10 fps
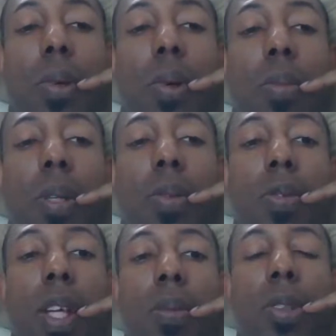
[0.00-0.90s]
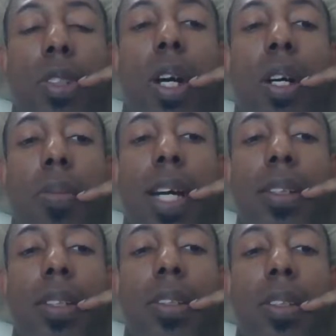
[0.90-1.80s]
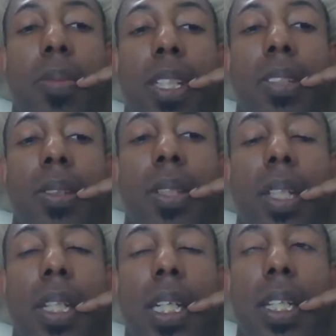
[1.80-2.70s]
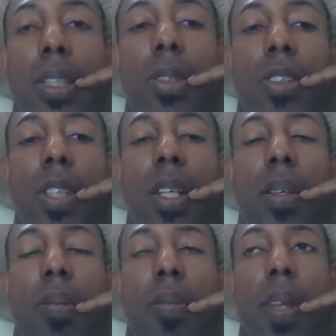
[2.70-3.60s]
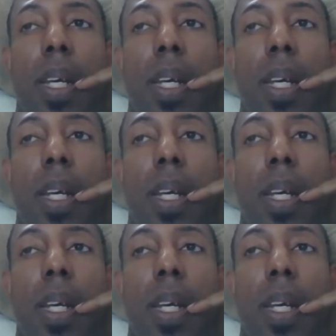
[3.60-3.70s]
hormones that we'll talk about this semester, and you'll see them.